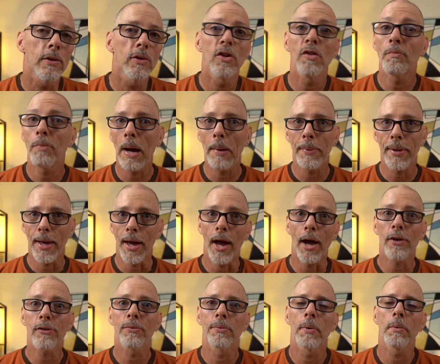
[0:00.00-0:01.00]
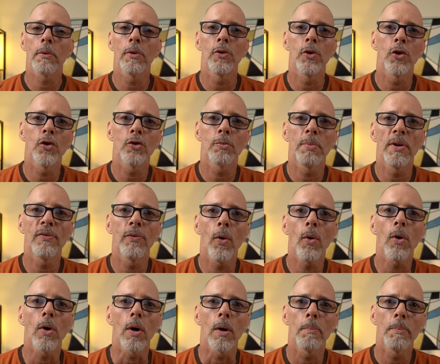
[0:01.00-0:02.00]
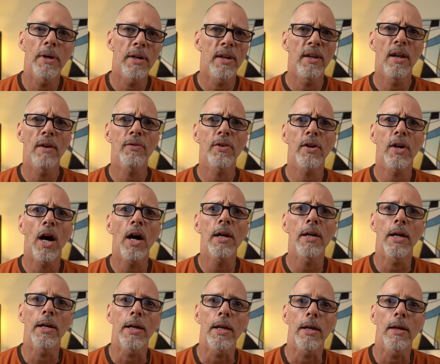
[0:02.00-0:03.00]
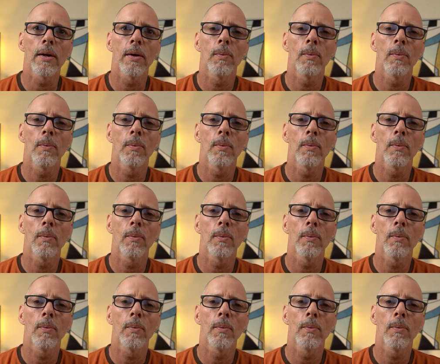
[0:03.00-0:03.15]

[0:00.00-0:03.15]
You've probably asked for reviews before, but never got any.